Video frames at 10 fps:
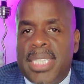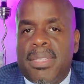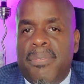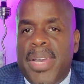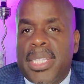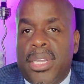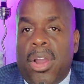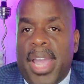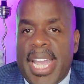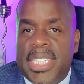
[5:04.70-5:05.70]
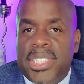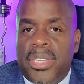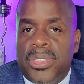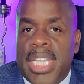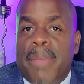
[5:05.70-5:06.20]
the fact that our
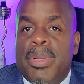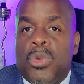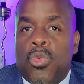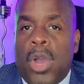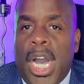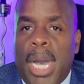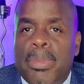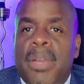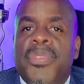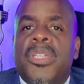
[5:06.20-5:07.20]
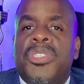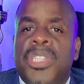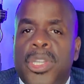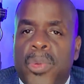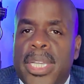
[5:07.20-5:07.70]
ancestors have been robbed of their
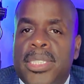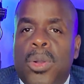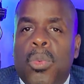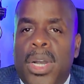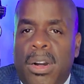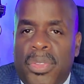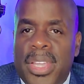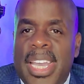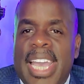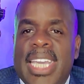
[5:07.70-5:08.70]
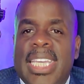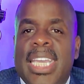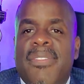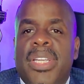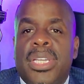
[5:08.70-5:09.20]
generational wealth and
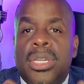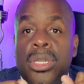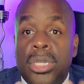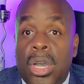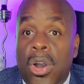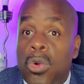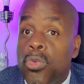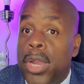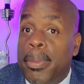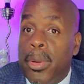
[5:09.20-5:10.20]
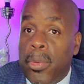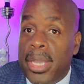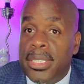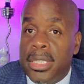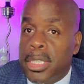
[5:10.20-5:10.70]
given no
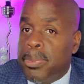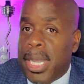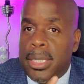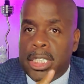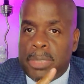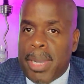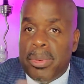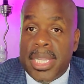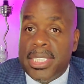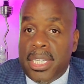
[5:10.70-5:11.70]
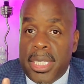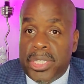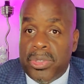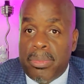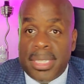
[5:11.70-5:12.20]
reparations, despite what they tell you in
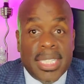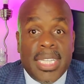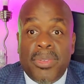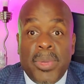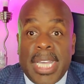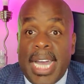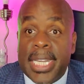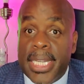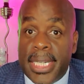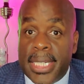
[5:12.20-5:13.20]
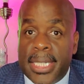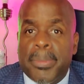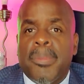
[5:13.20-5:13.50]
history books, we got none,